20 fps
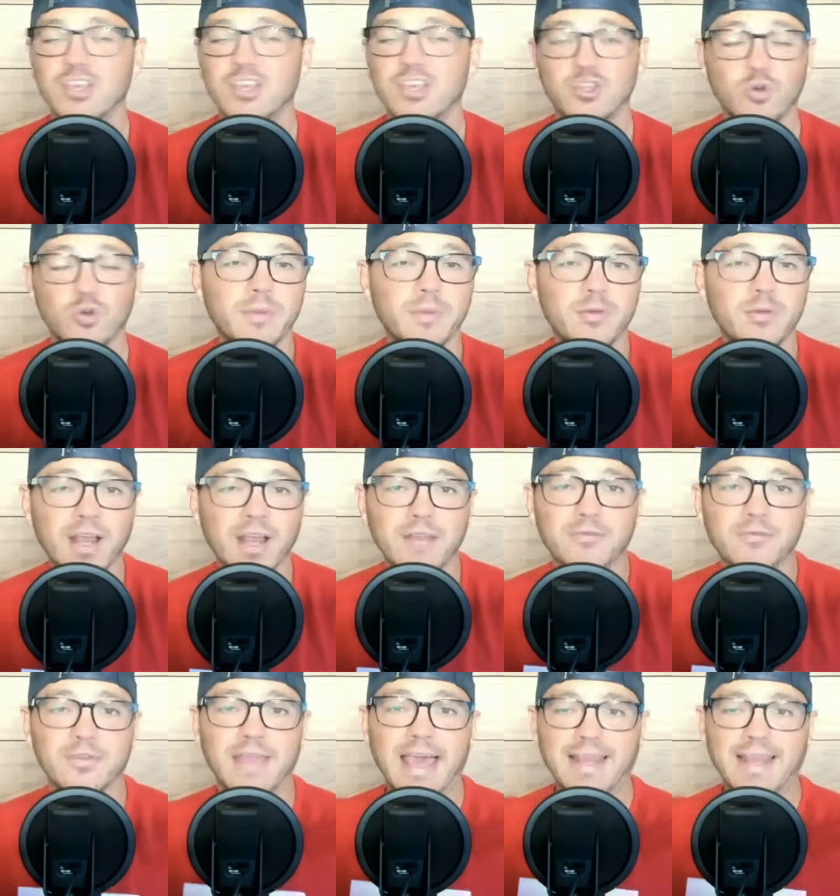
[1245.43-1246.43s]
You want to be ready
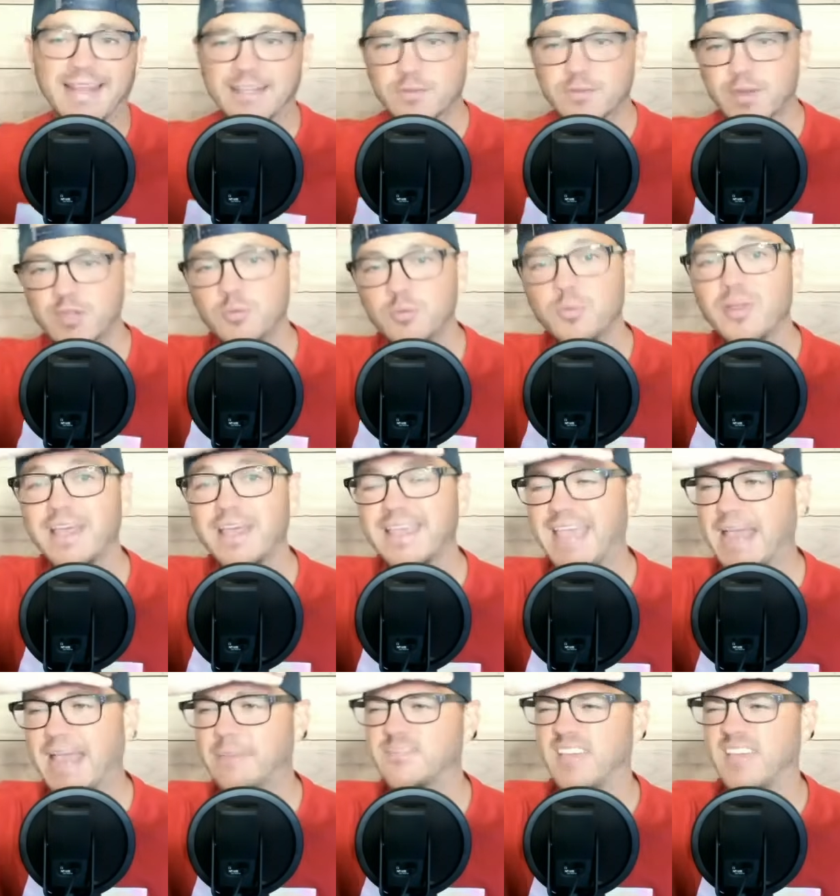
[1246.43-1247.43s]
for that. And that's why you play
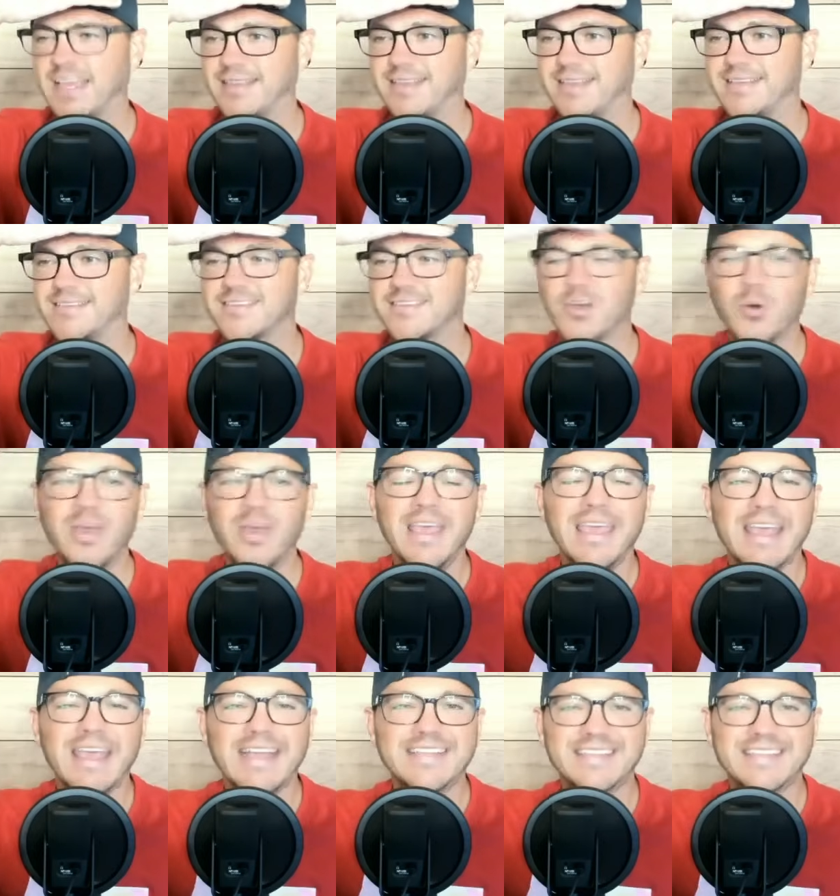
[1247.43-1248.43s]
games like this. So
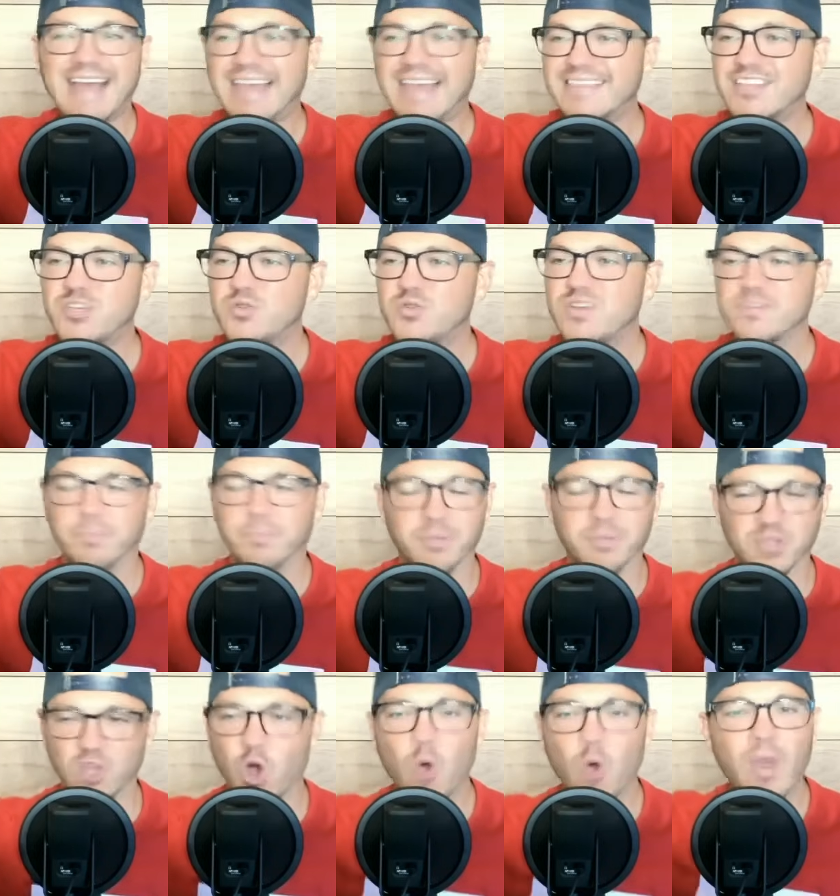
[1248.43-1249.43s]
it's not that you just
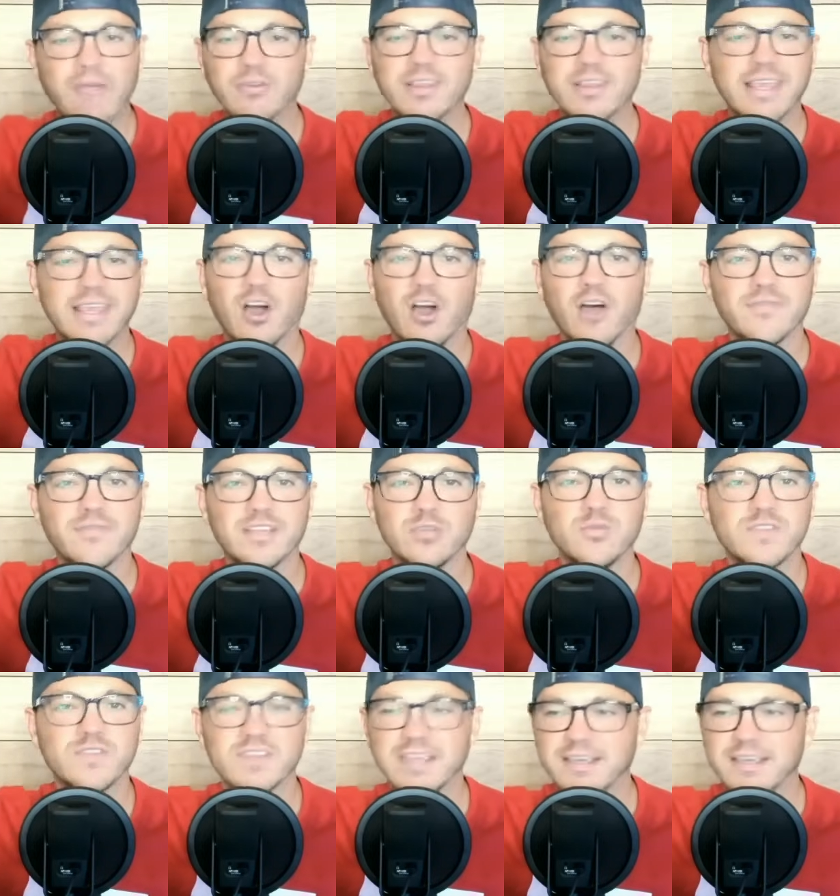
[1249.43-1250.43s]
blow everything off that you
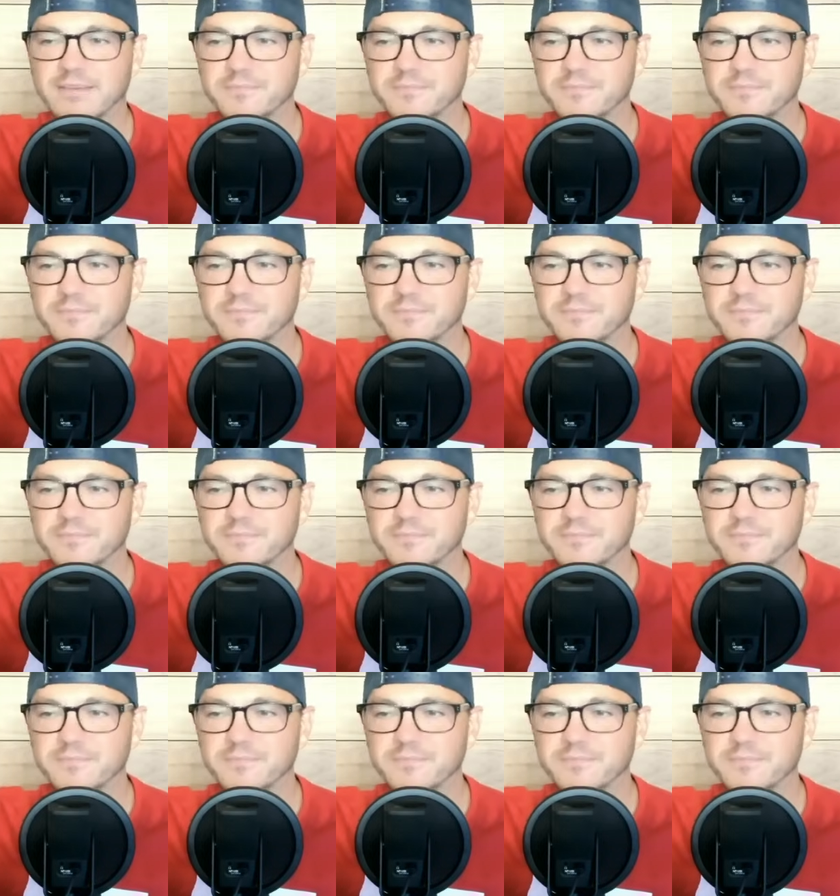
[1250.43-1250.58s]
see.